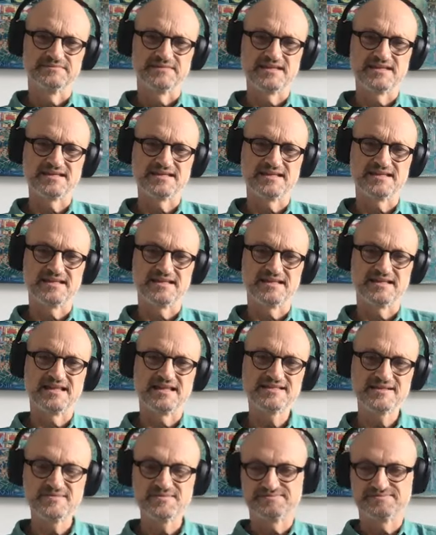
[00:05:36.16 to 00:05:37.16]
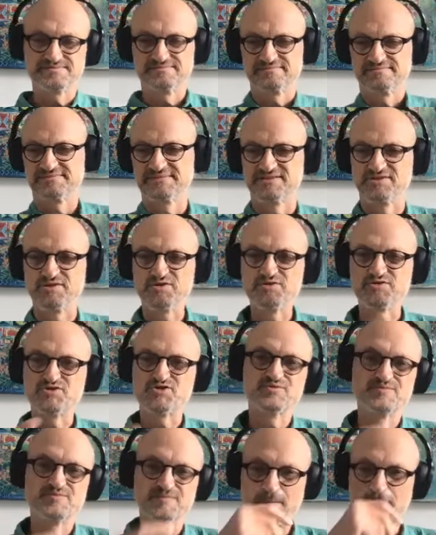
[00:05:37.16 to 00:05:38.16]
that's a
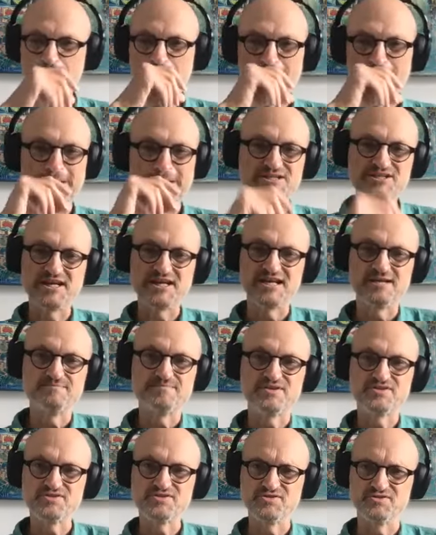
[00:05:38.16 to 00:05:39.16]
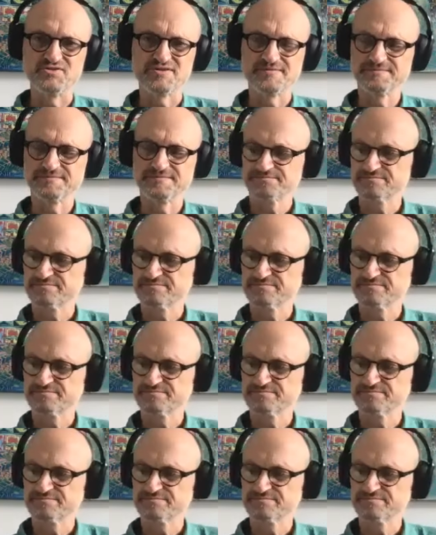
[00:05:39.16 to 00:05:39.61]
huge shared pursuit